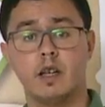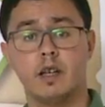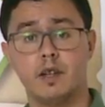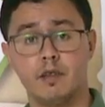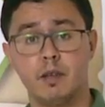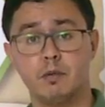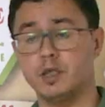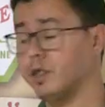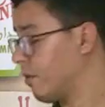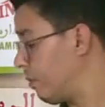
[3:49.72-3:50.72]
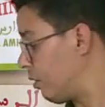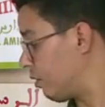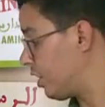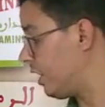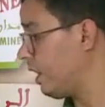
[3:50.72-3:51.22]
receptionist because
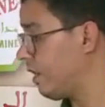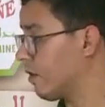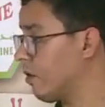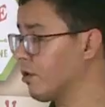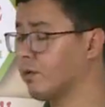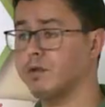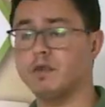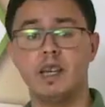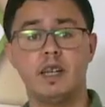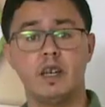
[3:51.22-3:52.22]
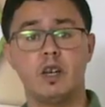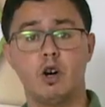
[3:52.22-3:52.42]
she is also staying in